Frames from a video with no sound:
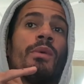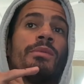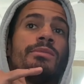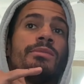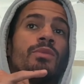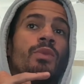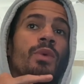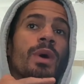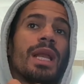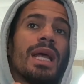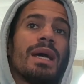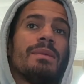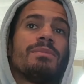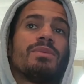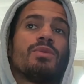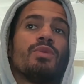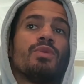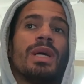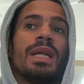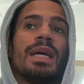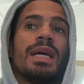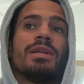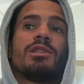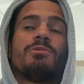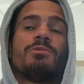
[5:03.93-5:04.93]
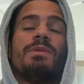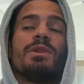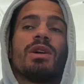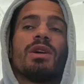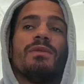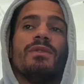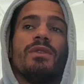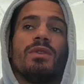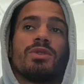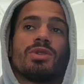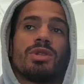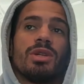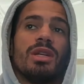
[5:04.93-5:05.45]
When I speak
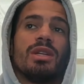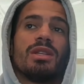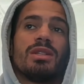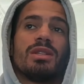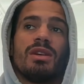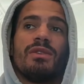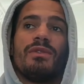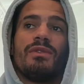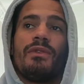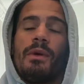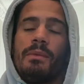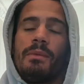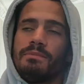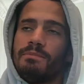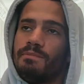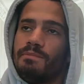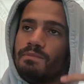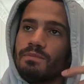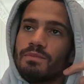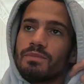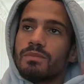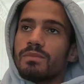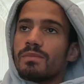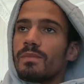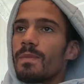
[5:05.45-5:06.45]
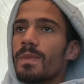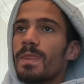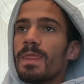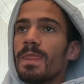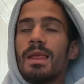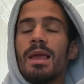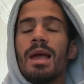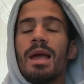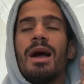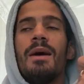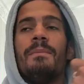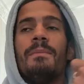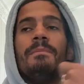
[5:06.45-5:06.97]
of alternative
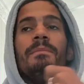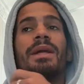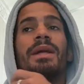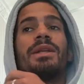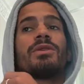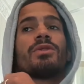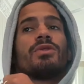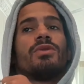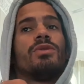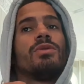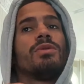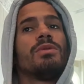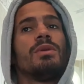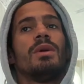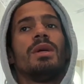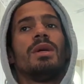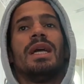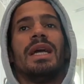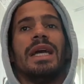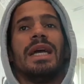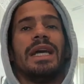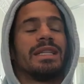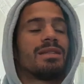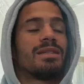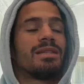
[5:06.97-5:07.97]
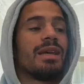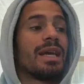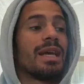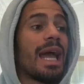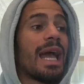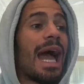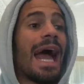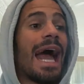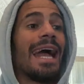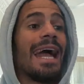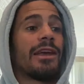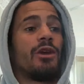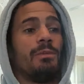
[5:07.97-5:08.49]
medical, it's like
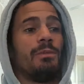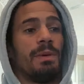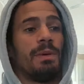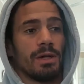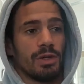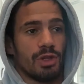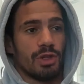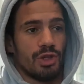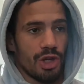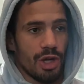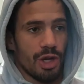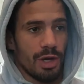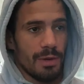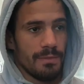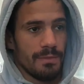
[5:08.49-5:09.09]
acupuncture.